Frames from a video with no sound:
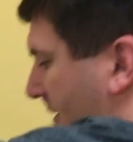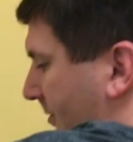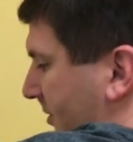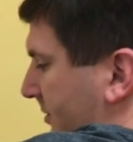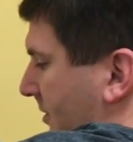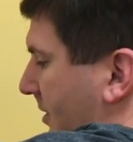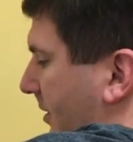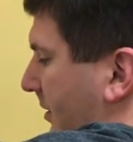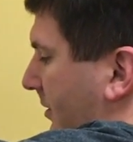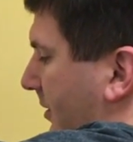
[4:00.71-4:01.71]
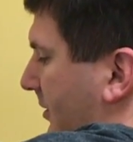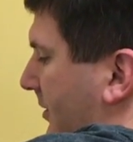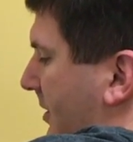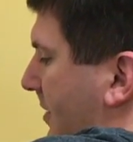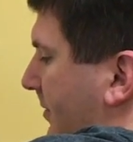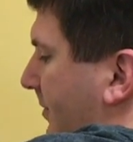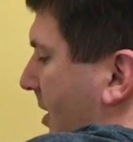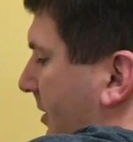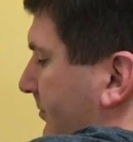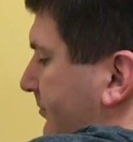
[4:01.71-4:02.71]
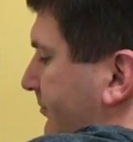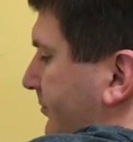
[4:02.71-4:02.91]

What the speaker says: I'm going to start at the top or bottom